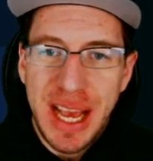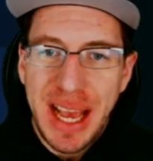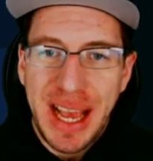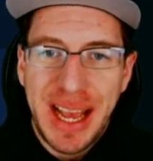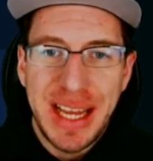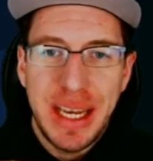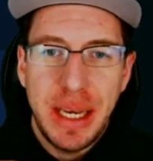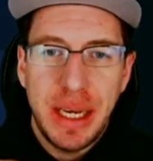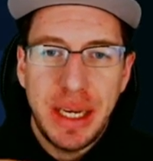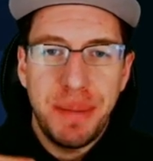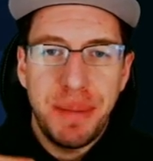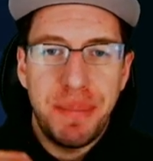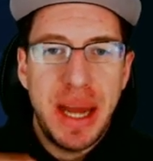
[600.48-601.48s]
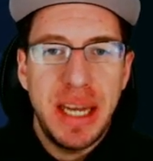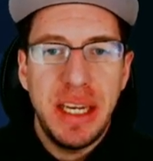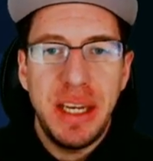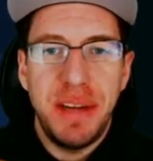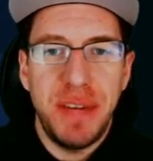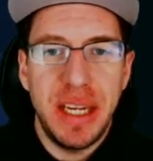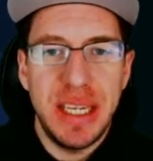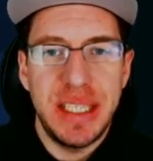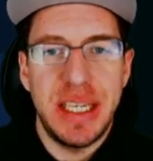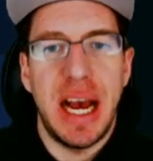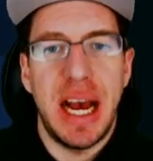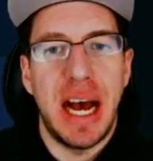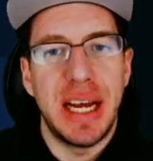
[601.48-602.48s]
and competitiveness
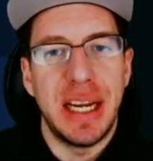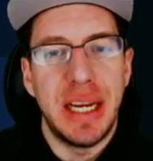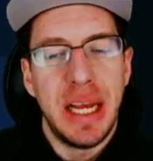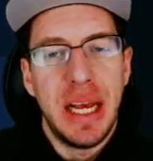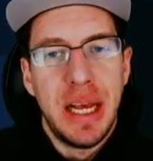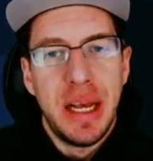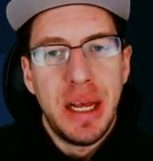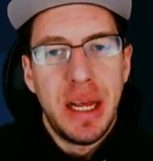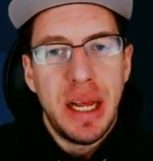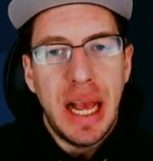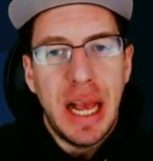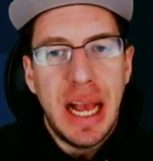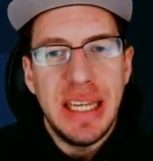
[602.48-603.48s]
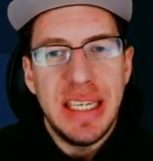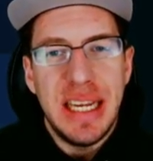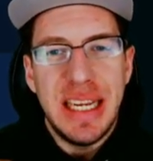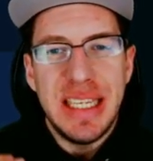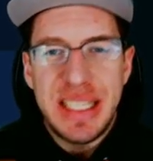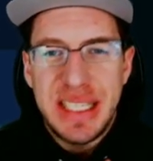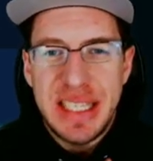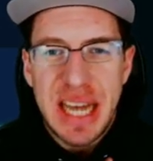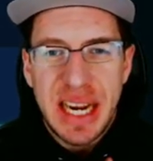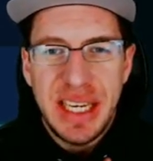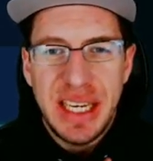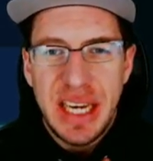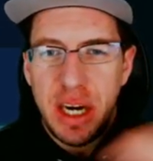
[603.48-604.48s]
it is
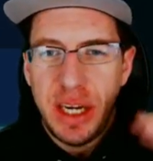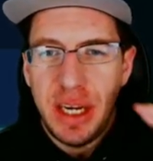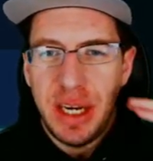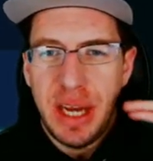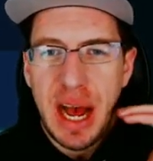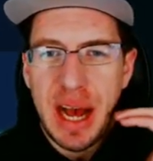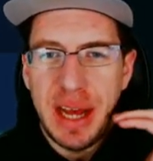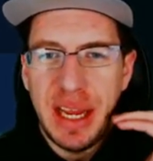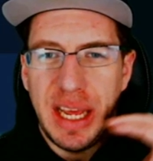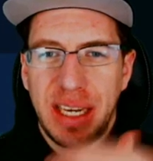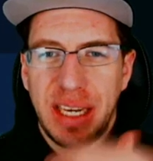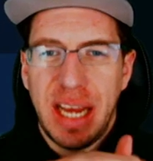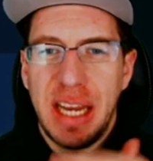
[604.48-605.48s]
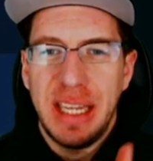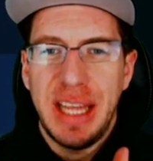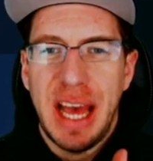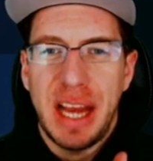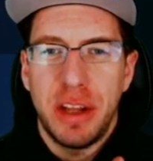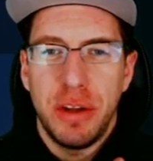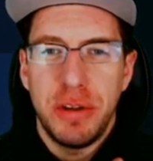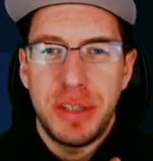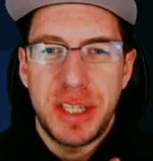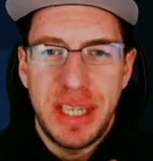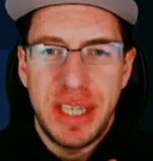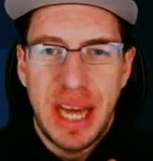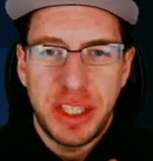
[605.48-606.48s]
secondary, and kind of that close
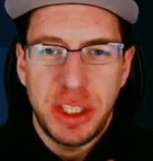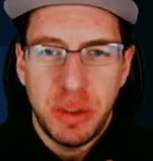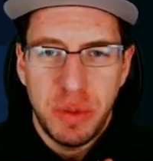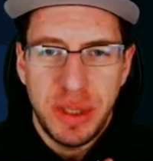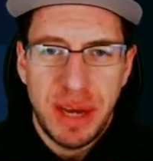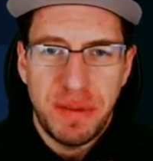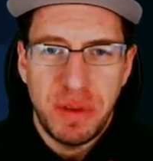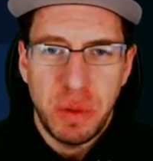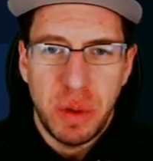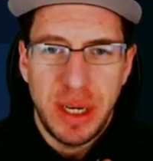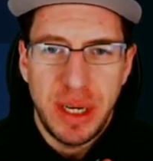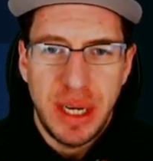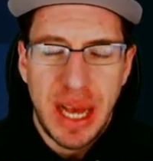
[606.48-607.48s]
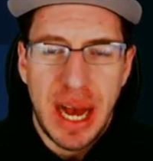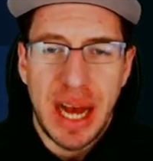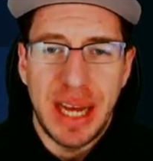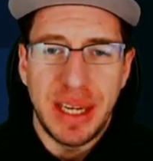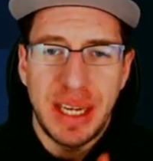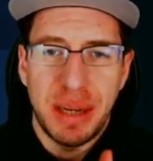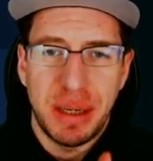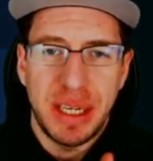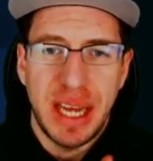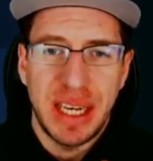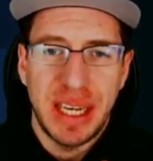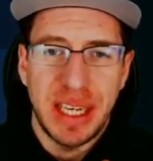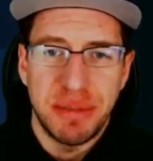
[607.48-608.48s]
connection with everyone
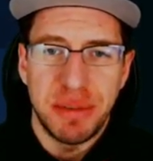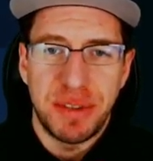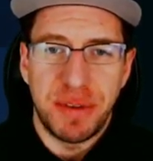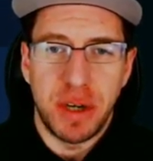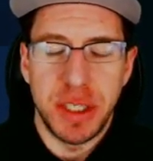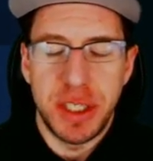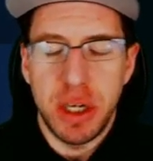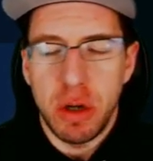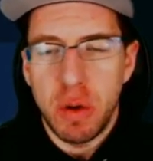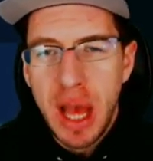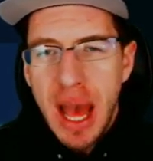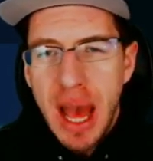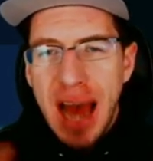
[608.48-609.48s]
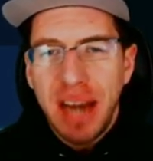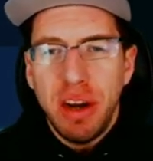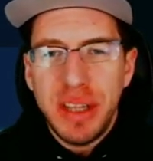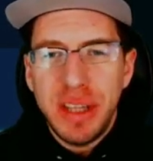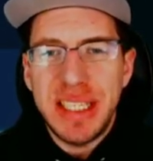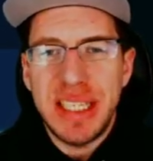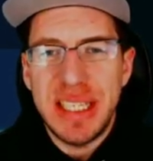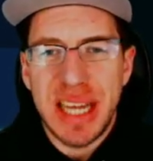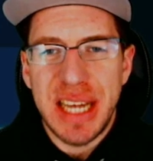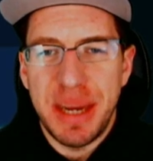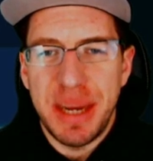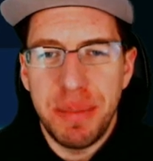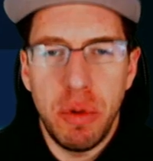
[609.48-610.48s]
kind of comes first. So I know this is
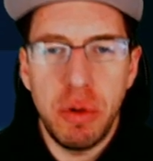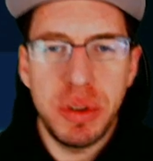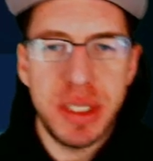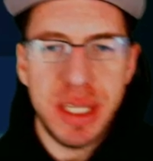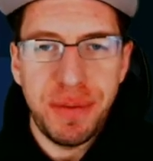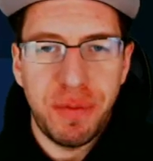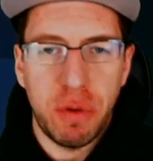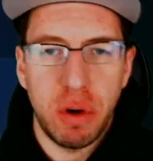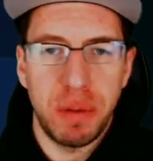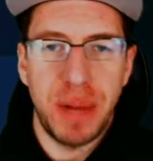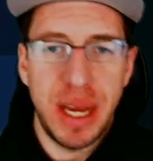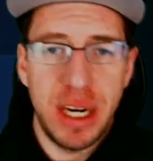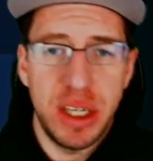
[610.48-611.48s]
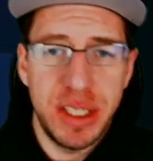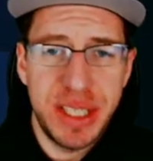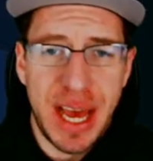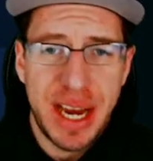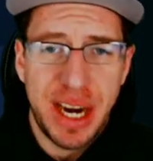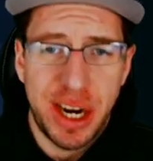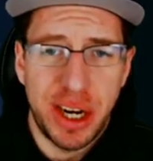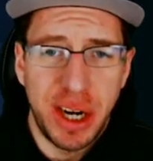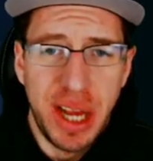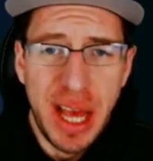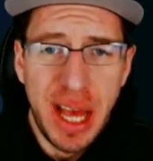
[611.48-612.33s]
mostly for players that are,